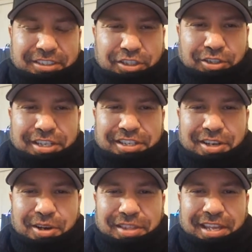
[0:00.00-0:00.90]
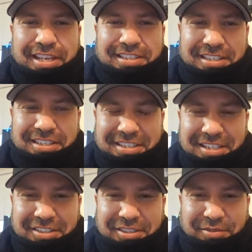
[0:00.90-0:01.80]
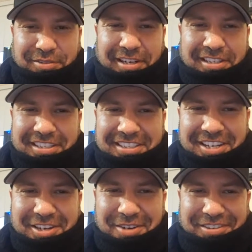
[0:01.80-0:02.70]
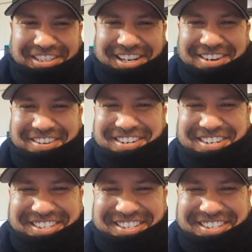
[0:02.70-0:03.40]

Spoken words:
You didn't know that AT&T stood for Alien Takeover Towers?